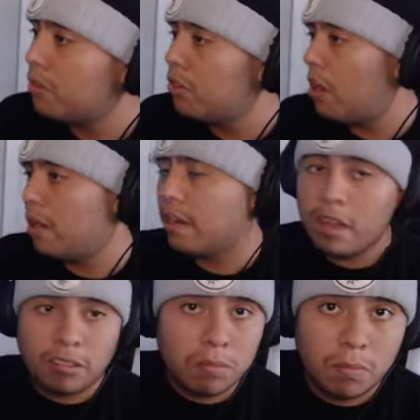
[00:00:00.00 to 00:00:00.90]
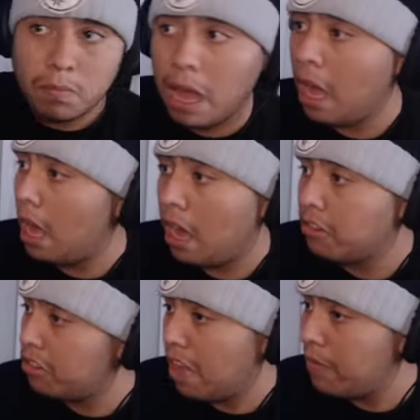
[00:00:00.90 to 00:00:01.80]
Sorry guys, I, I
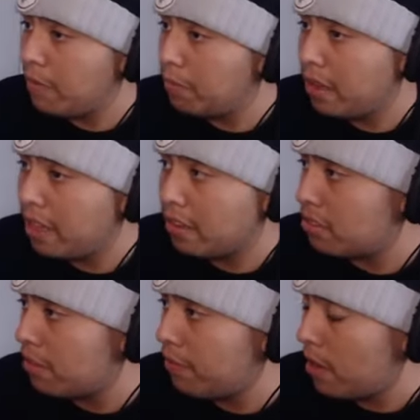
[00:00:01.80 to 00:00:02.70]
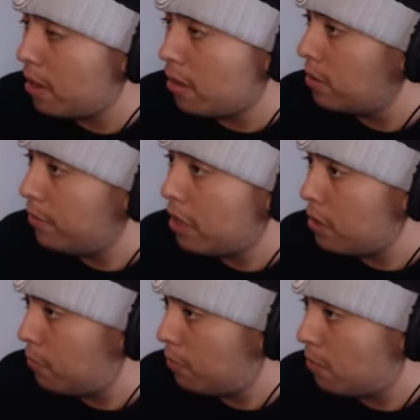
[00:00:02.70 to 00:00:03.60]
just haven't played XDefiant on the
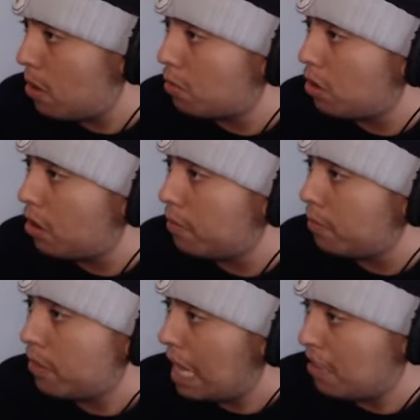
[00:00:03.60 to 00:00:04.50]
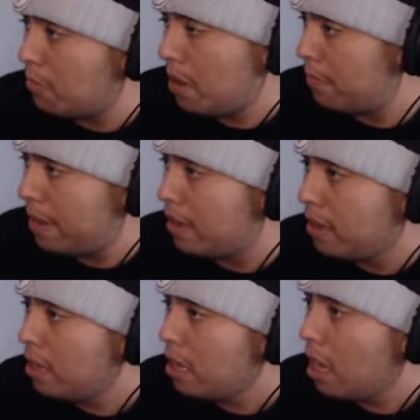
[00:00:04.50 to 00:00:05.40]
video for a long time. That's my bad.
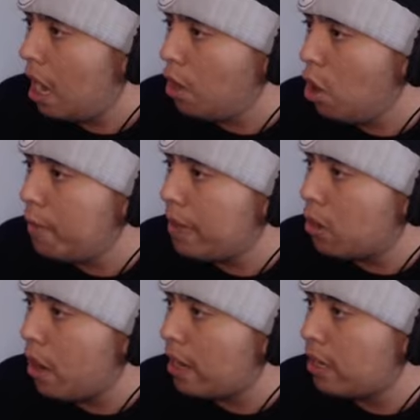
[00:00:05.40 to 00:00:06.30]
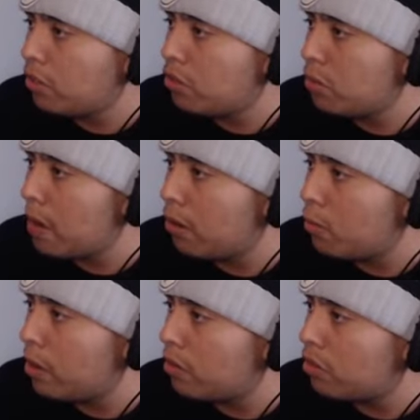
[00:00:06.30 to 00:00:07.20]
I know I've been grinding too, by the
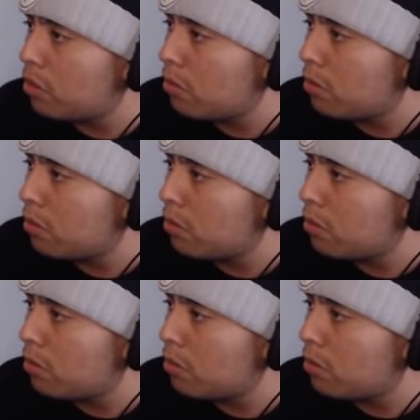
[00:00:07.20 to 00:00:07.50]
way, so...